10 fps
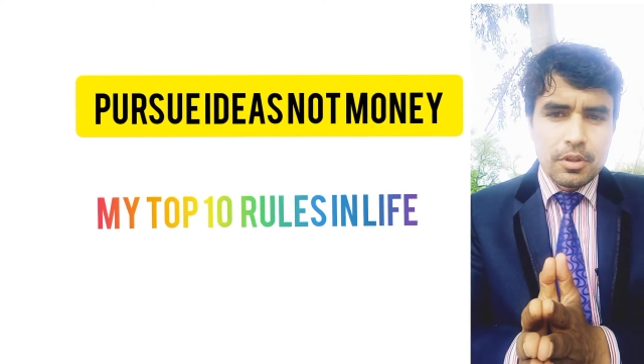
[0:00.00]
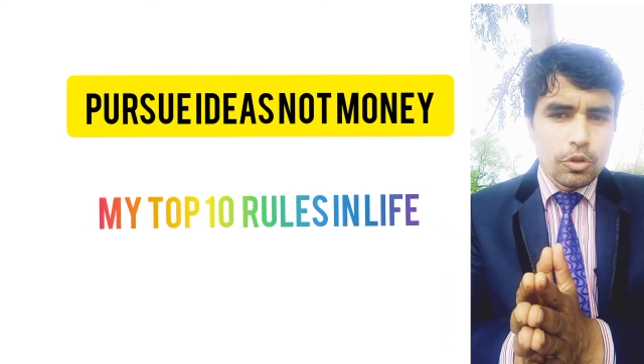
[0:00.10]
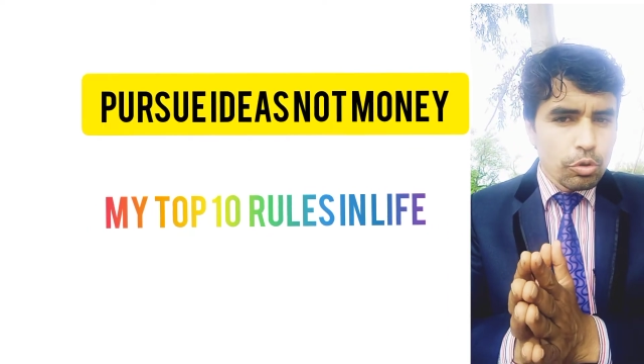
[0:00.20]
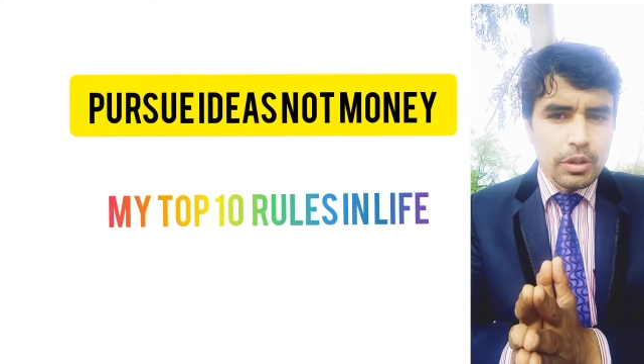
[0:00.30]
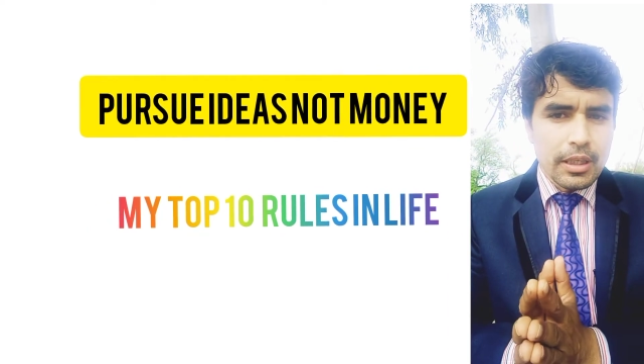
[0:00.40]

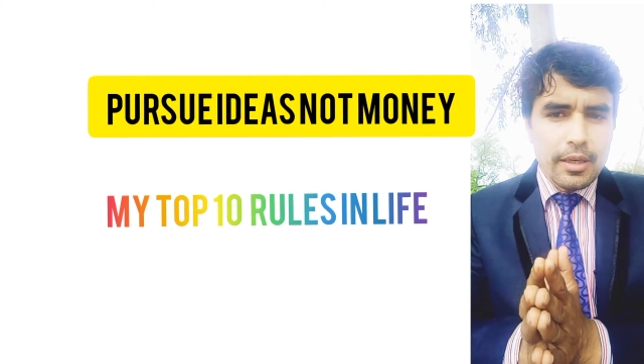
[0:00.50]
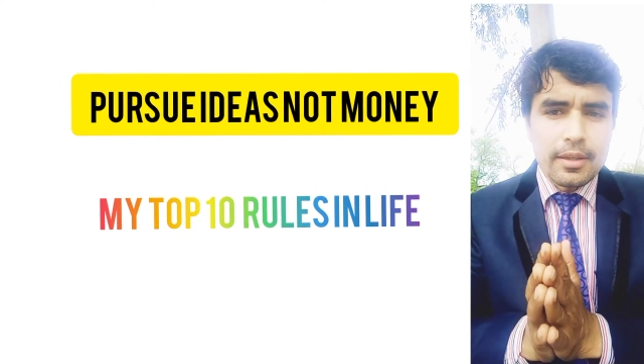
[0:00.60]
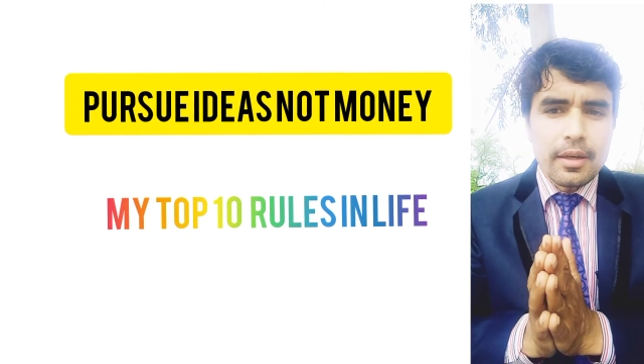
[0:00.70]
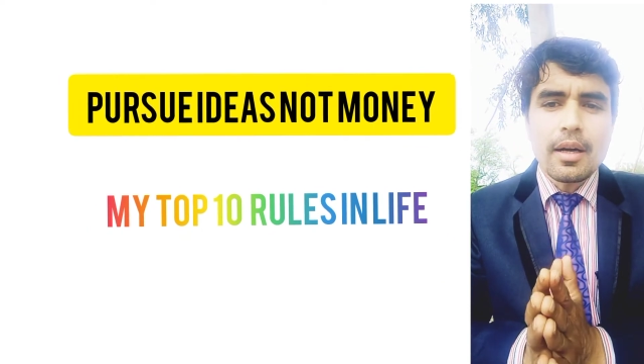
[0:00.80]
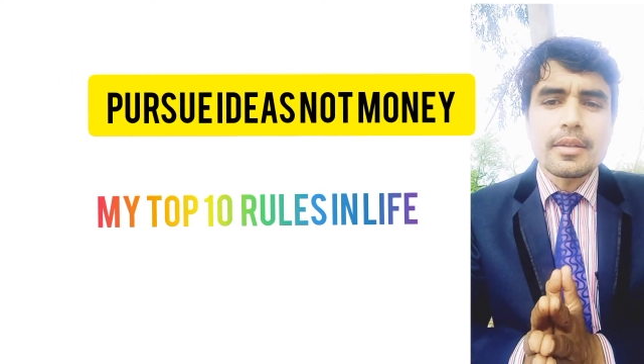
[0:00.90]
So they are
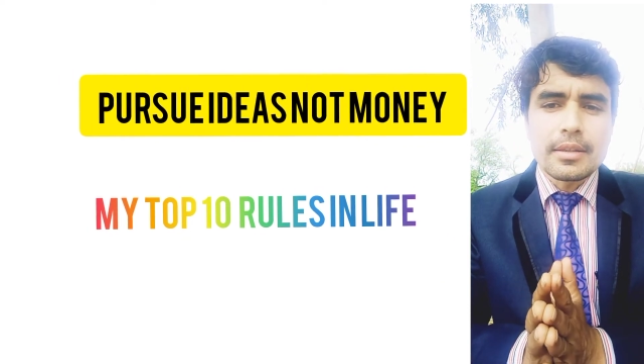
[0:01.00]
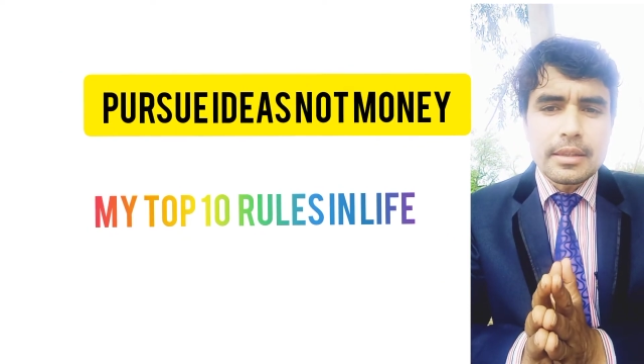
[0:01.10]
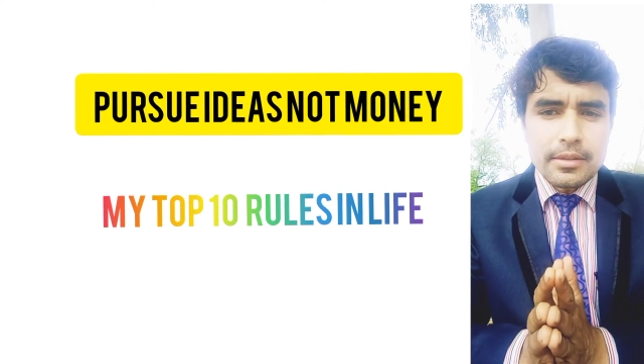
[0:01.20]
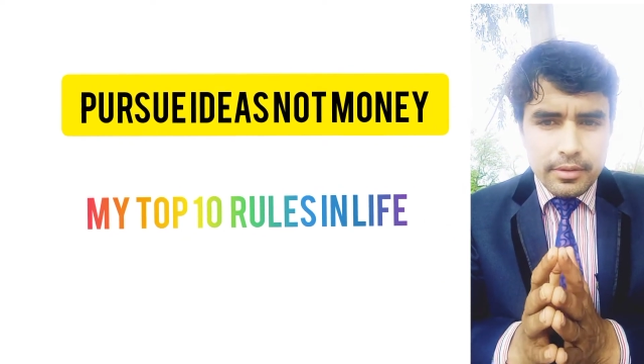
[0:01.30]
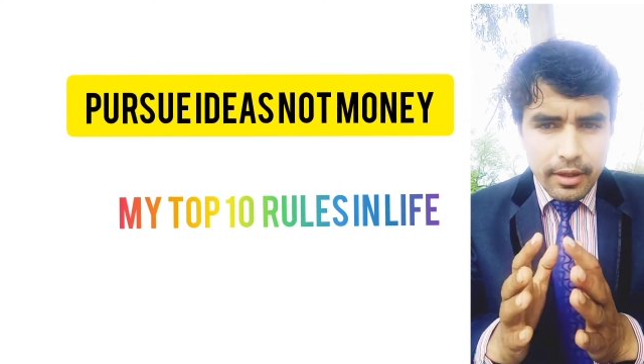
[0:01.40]
not
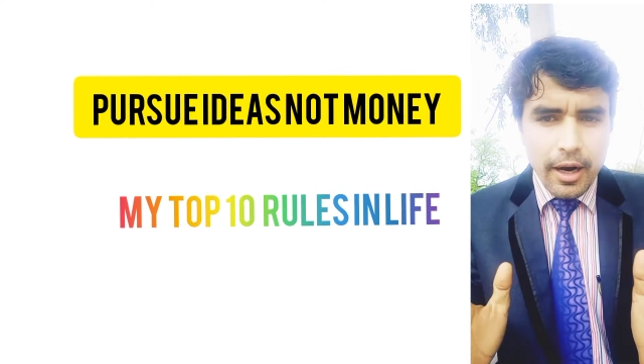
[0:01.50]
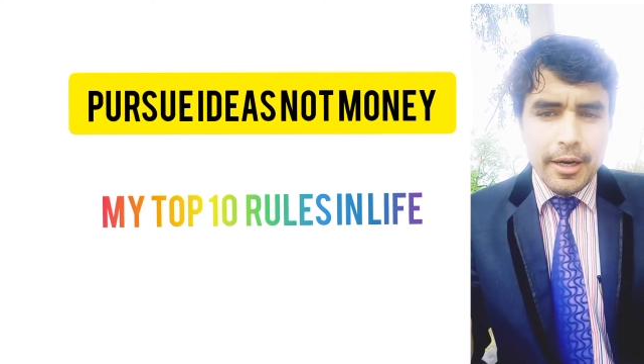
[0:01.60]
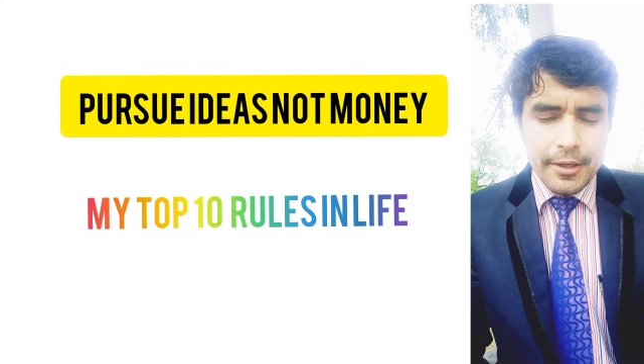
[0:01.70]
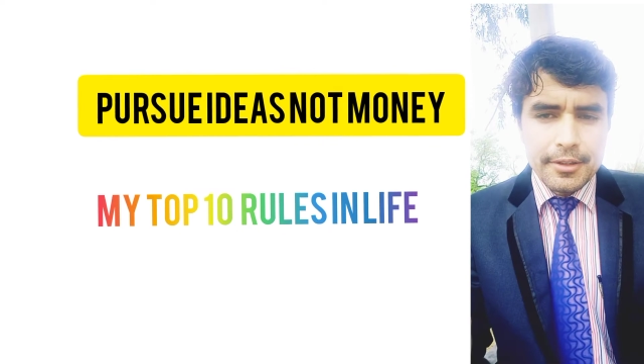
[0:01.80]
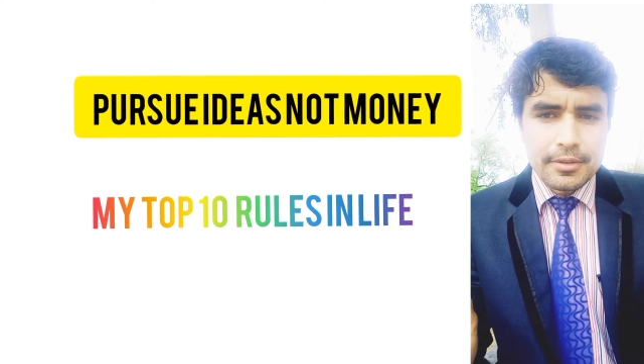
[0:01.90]

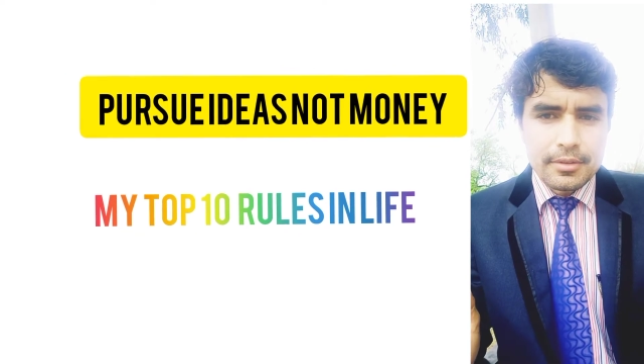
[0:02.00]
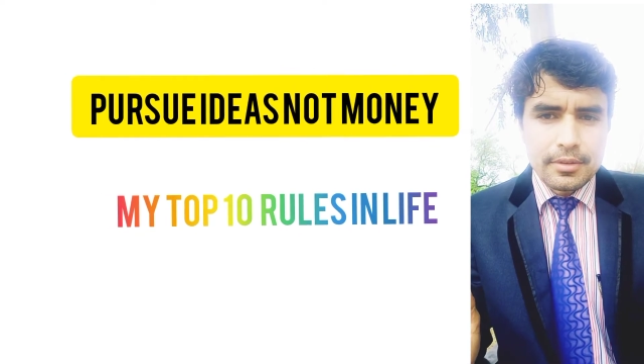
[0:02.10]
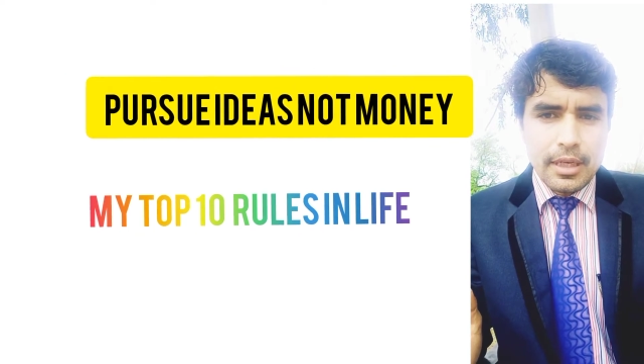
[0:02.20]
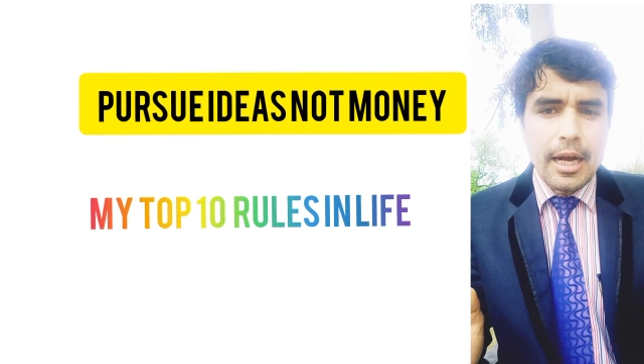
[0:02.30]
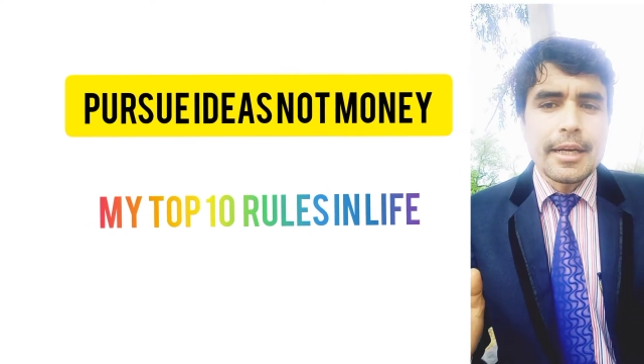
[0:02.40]
retired
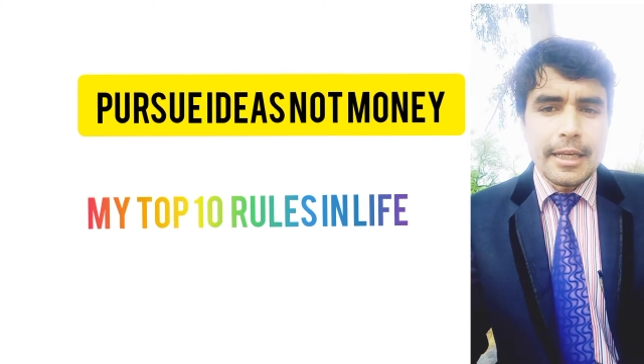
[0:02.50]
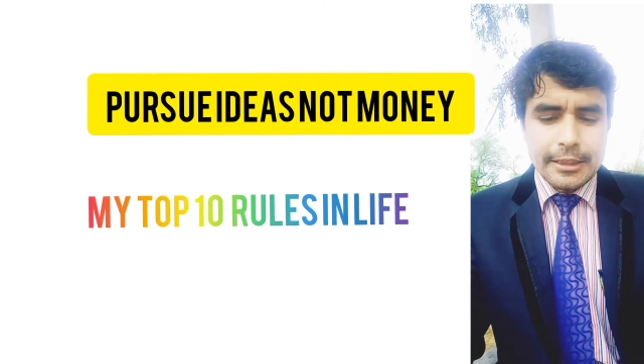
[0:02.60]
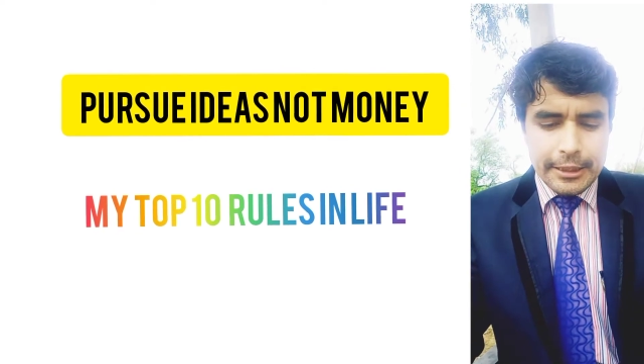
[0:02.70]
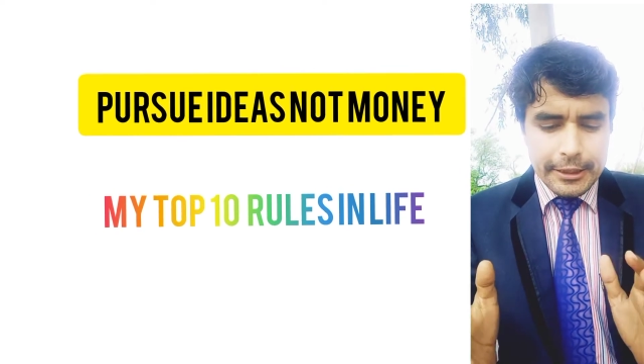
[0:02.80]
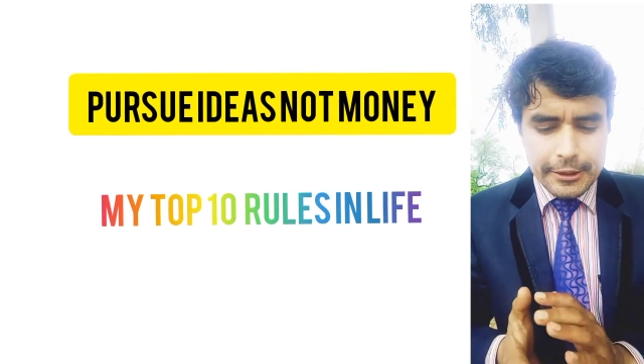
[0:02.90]
at
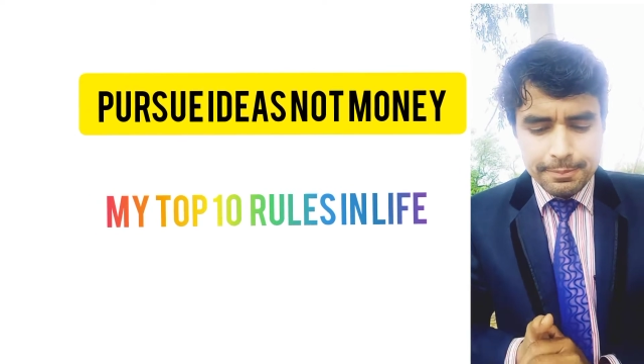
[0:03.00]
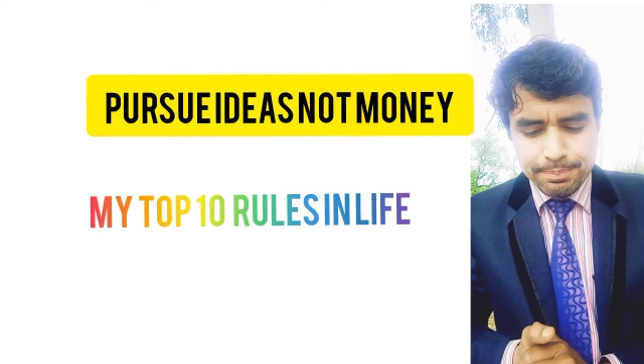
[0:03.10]
any age.